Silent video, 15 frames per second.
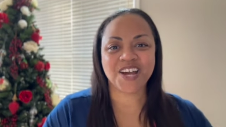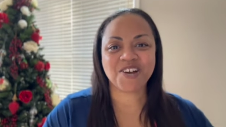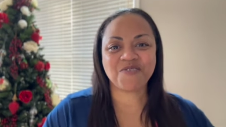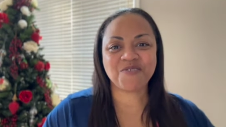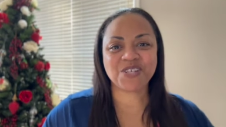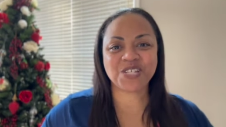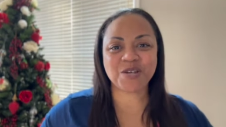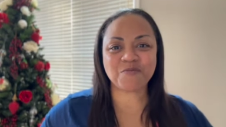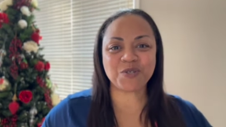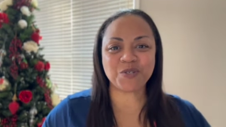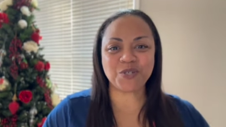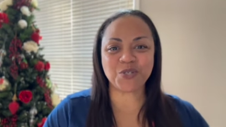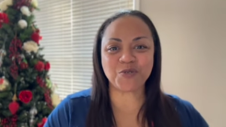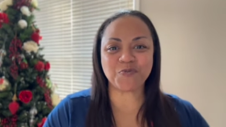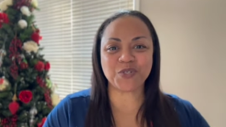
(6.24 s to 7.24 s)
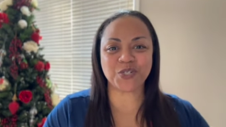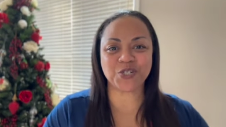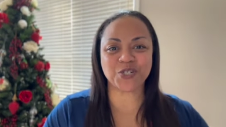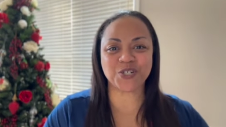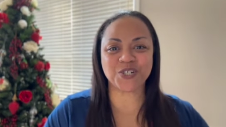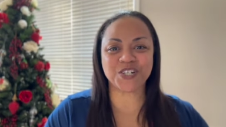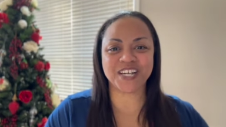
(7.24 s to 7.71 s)
What's up YouTube, it's your
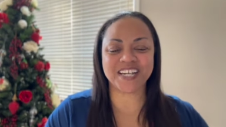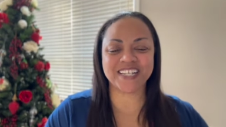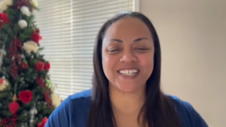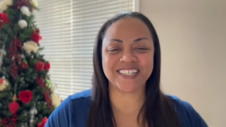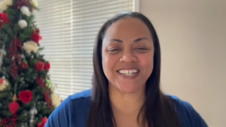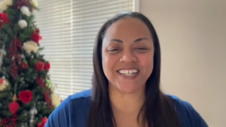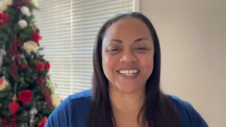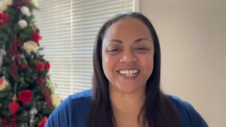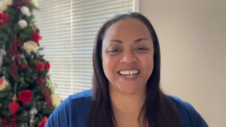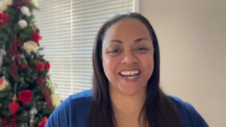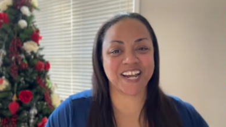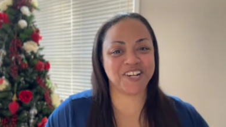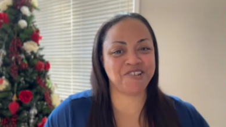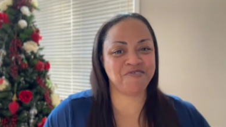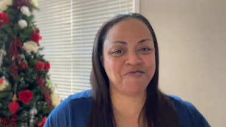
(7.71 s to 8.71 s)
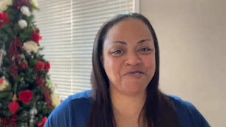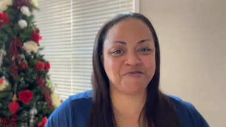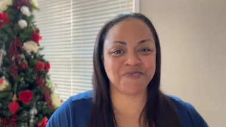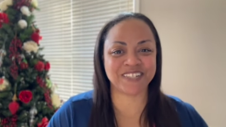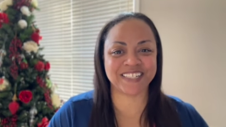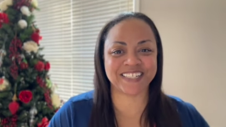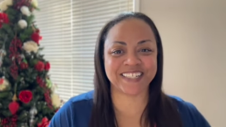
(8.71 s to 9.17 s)
girl AJ, and you know
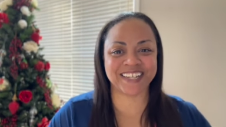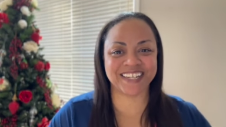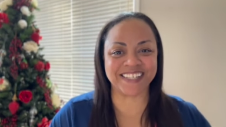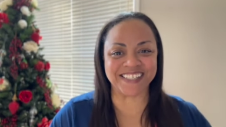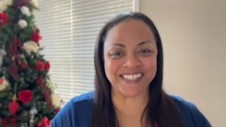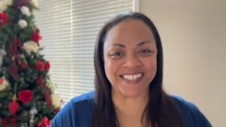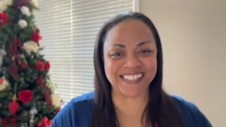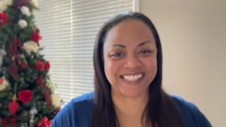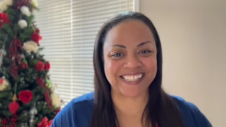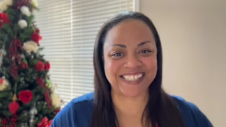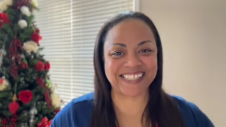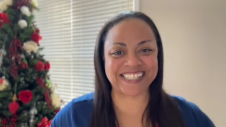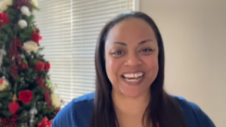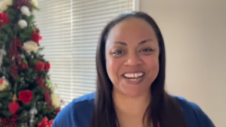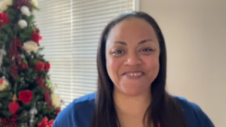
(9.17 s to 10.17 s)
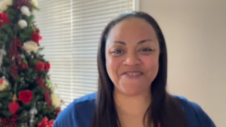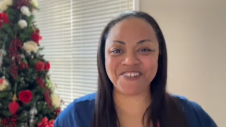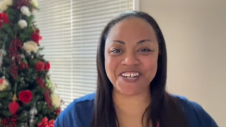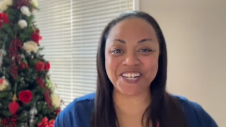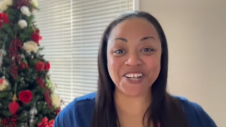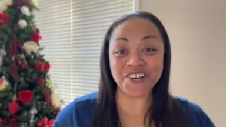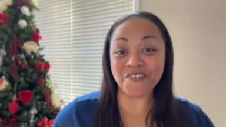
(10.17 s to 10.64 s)
what today is, day
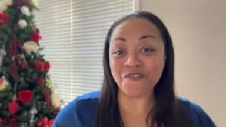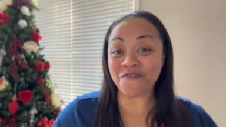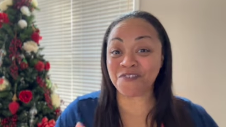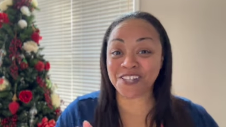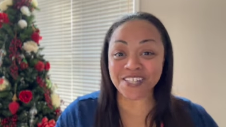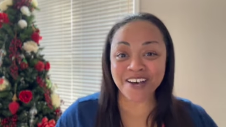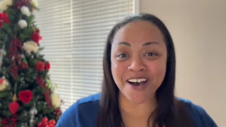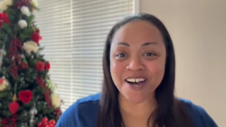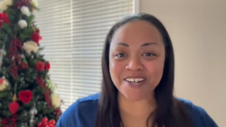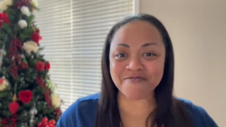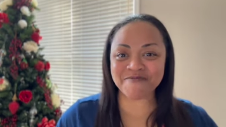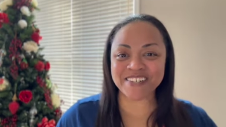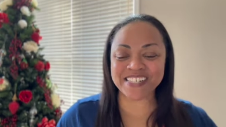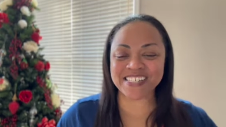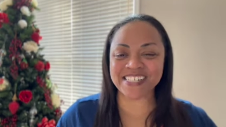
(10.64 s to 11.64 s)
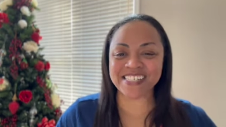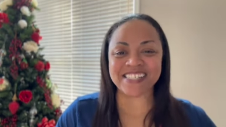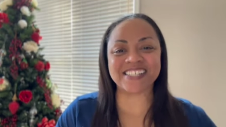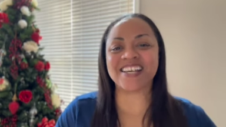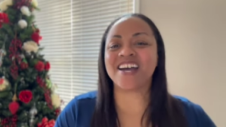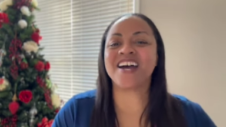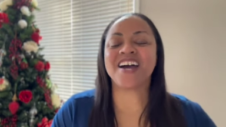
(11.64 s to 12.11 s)
one of
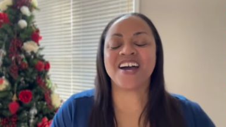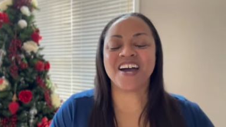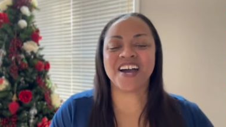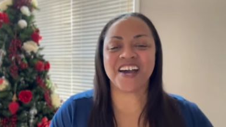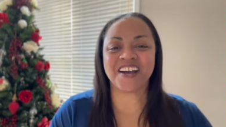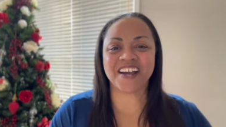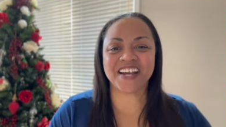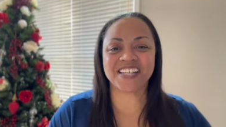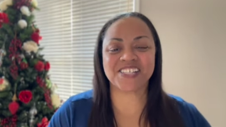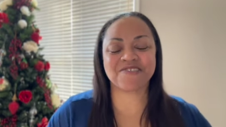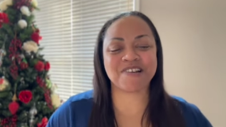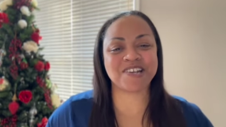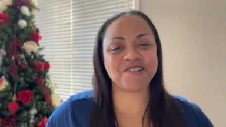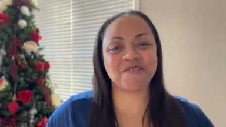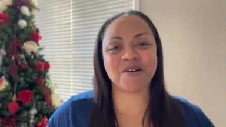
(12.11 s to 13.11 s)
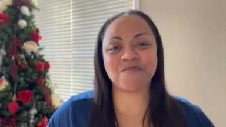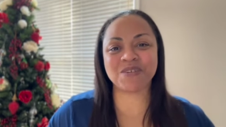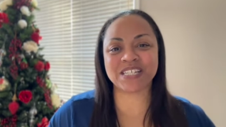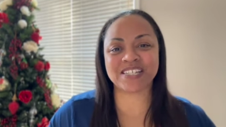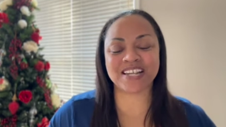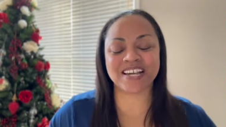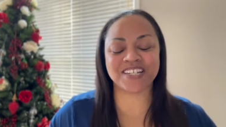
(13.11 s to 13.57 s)
Vlogmas. All right, so I know I
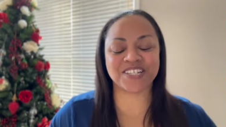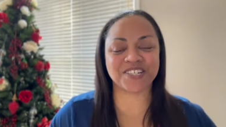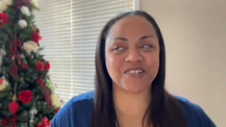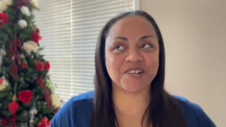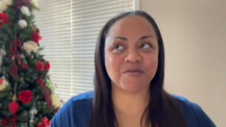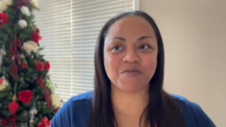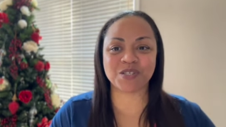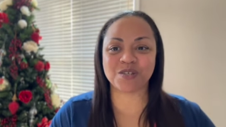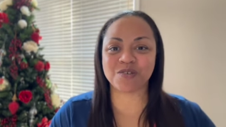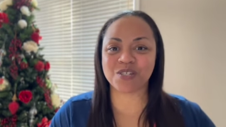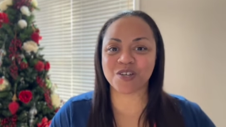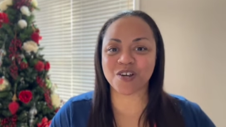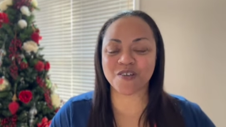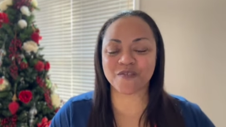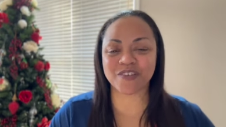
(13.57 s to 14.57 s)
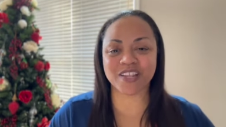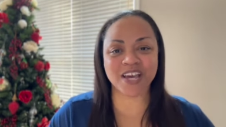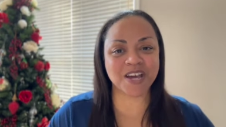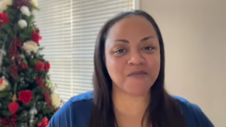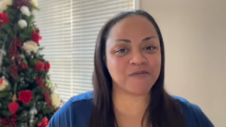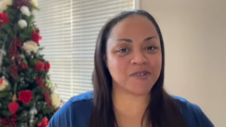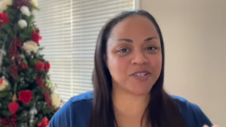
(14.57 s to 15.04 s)
missed last year and I'm so sorry for
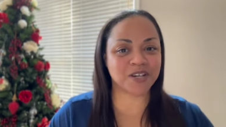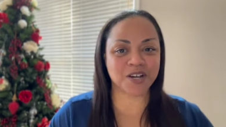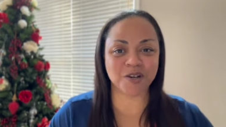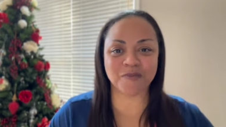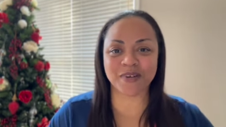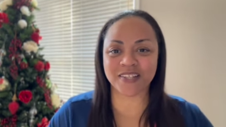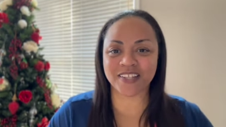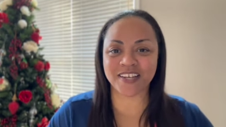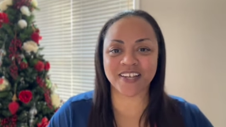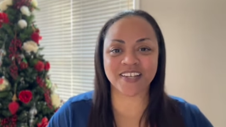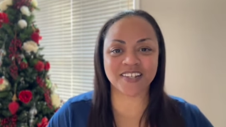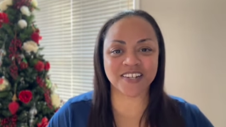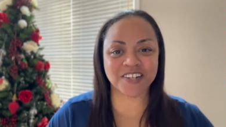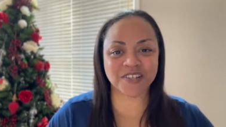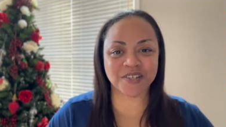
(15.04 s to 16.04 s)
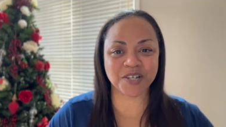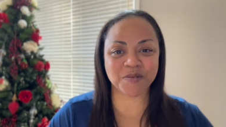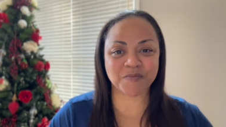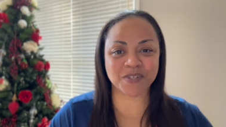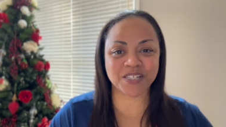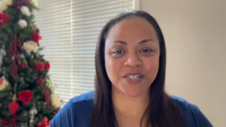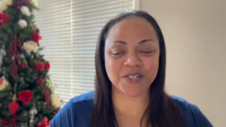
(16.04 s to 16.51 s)
that. We'll talk about that in another
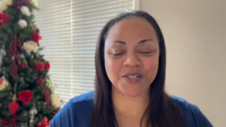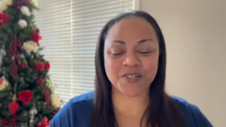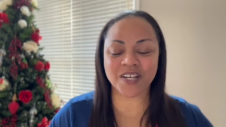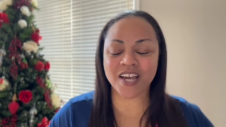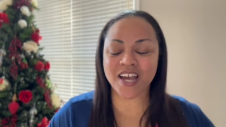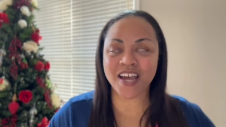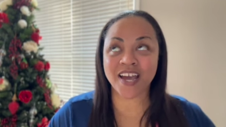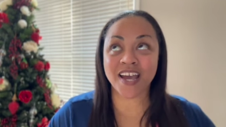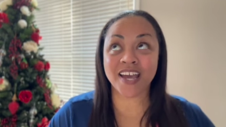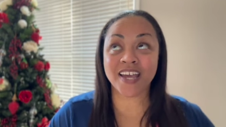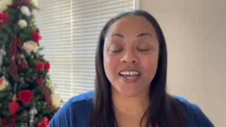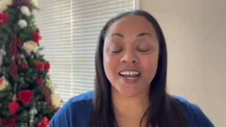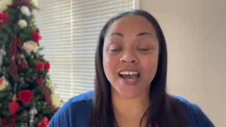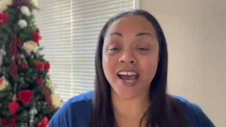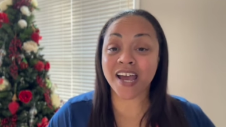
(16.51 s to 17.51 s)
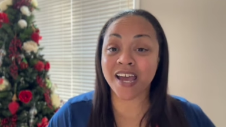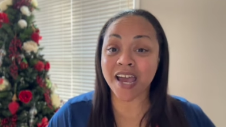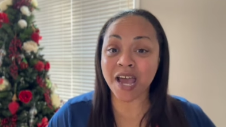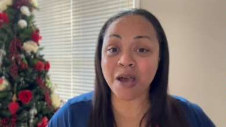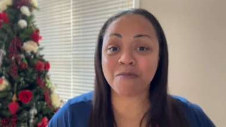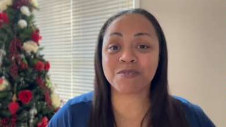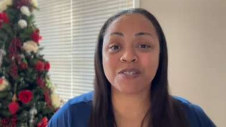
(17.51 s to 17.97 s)
episode. And I
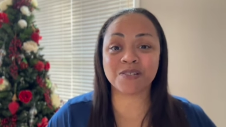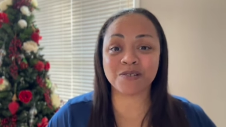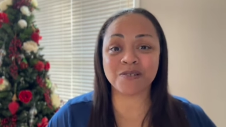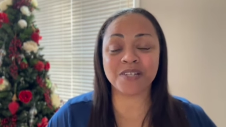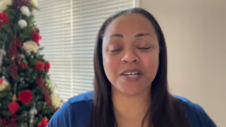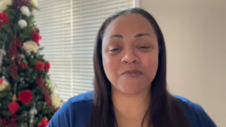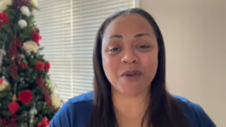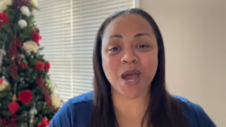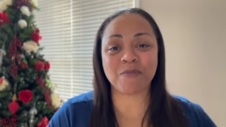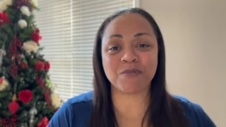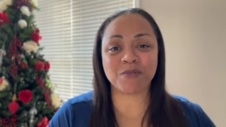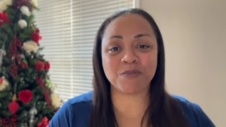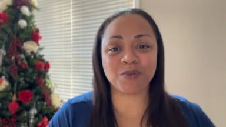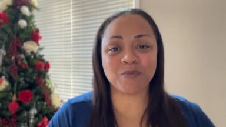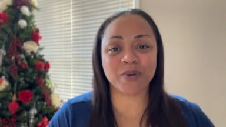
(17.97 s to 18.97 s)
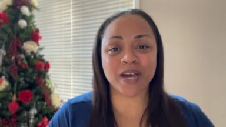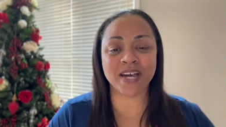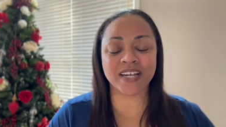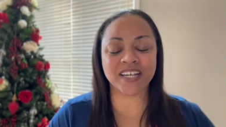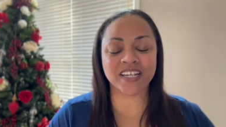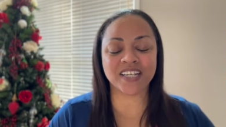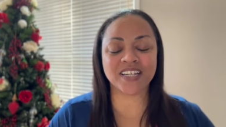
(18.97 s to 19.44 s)
absolutely am happy to be
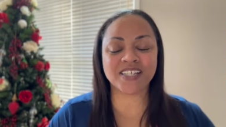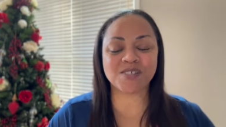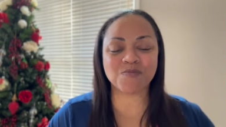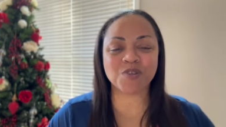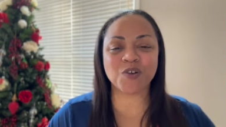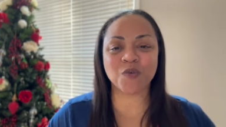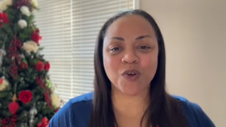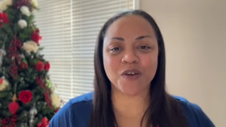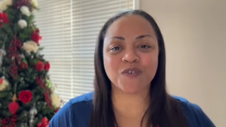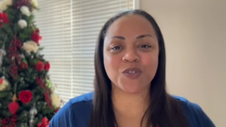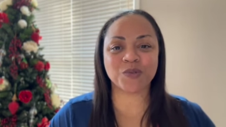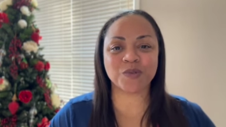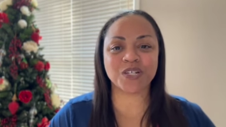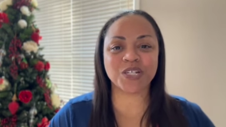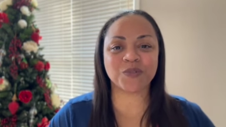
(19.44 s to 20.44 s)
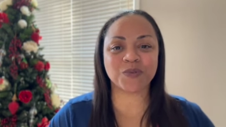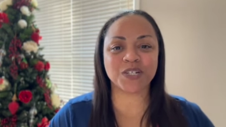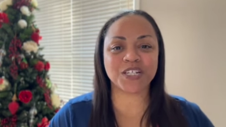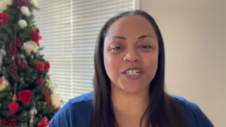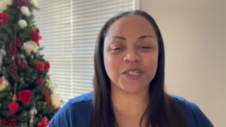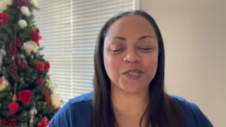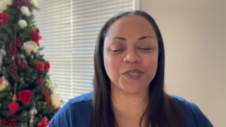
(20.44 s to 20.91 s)
back. It's been a rough
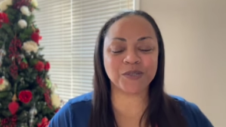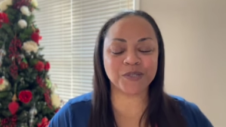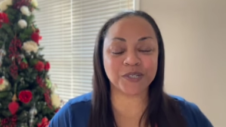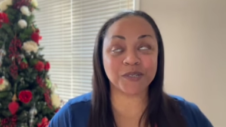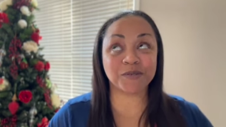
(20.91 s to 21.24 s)
2022.